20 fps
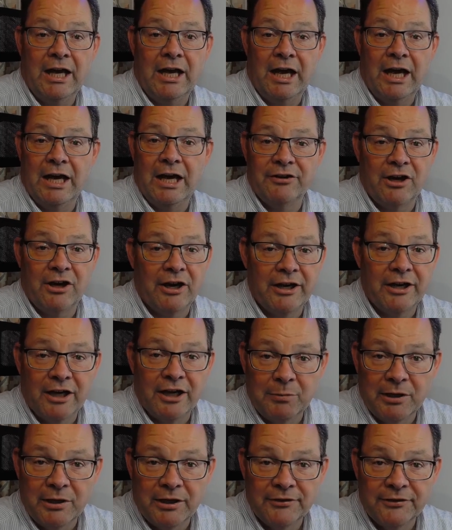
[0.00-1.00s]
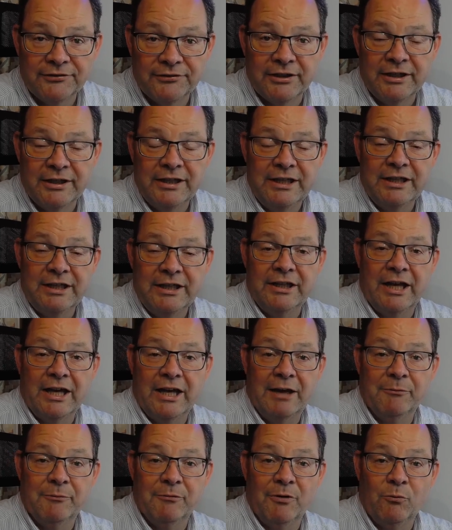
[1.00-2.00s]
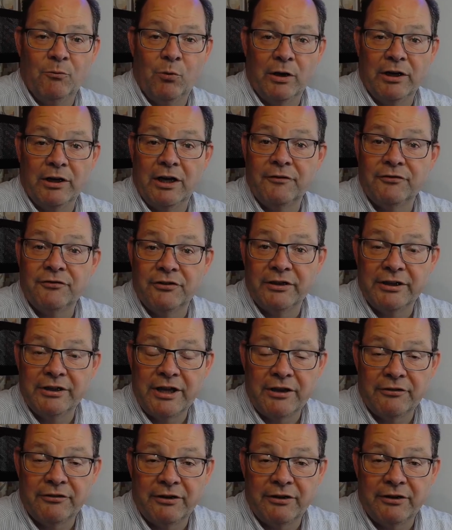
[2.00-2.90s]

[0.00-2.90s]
the IR blaster, one after the other,